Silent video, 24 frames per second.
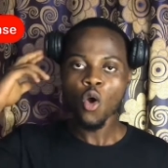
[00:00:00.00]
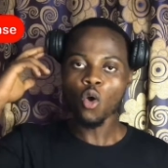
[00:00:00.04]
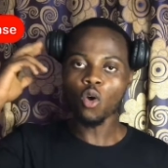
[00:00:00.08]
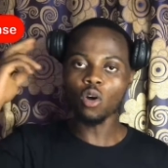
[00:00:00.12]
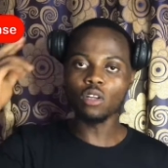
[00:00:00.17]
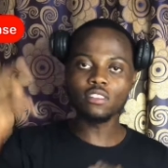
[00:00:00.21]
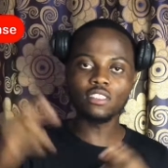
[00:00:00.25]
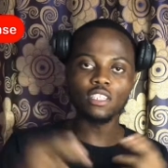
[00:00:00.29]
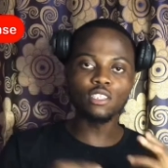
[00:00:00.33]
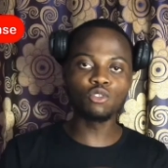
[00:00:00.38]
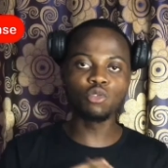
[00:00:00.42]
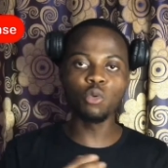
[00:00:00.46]

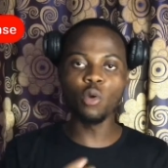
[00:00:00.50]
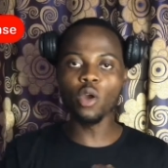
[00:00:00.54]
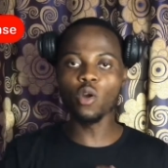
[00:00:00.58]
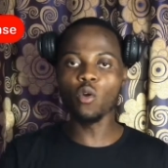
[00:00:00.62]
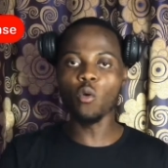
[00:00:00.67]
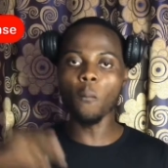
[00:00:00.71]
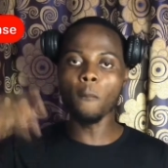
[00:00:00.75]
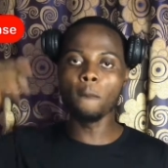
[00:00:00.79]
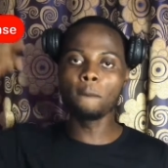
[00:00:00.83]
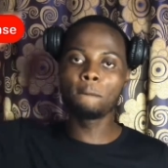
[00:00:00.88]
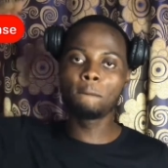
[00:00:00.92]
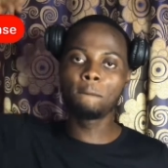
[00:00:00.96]
content will
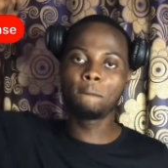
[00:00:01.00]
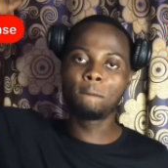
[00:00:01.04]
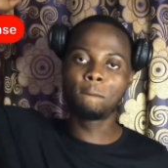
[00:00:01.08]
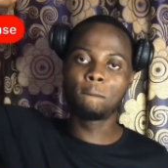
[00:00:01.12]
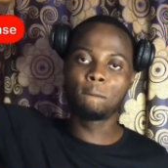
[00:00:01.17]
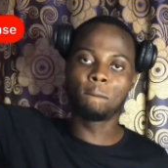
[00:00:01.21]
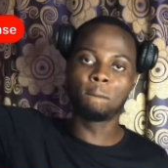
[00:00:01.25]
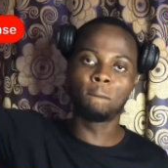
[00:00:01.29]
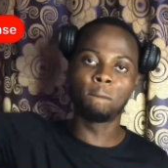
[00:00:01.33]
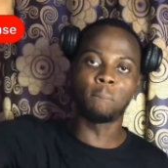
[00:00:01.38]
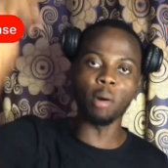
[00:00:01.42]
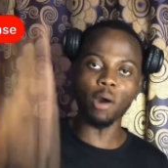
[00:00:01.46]
go
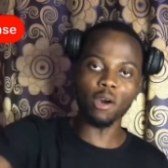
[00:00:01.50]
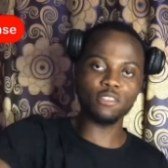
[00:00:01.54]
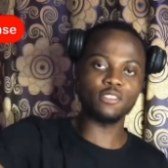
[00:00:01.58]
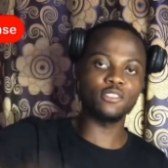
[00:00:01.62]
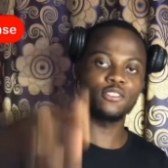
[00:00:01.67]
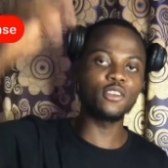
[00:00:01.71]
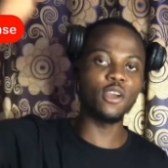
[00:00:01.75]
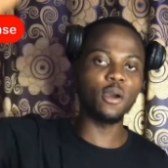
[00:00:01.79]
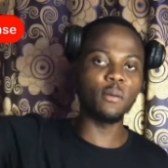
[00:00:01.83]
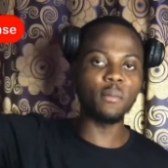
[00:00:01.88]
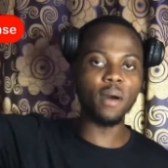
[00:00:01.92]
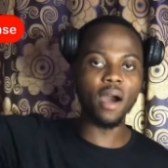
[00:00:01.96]
bust your